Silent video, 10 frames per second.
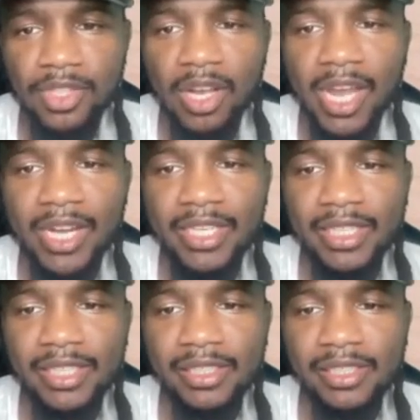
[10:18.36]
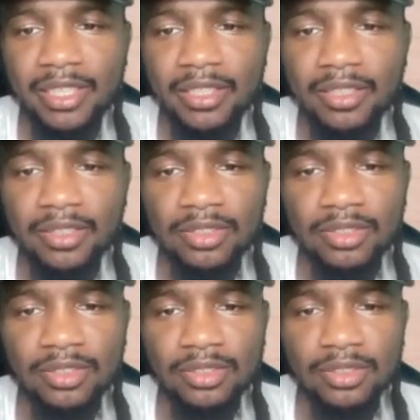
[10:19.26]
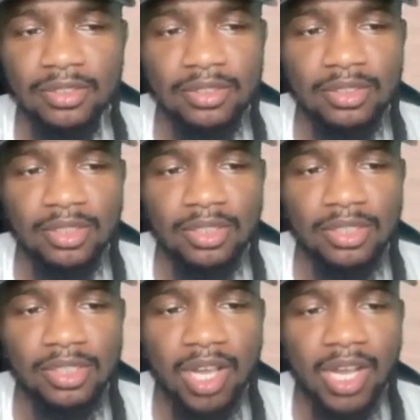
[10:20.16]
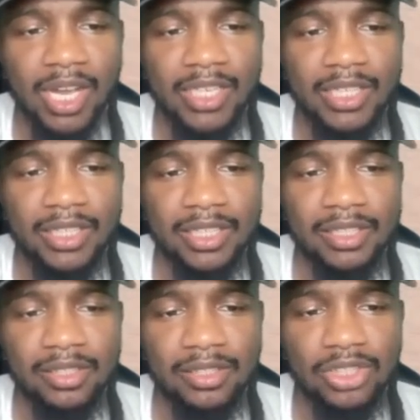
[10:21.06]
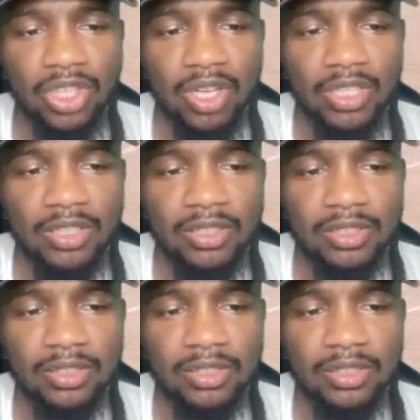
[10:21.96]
Y'all gotta hit this, Seth. Y'all gotta hit this, Charlotte.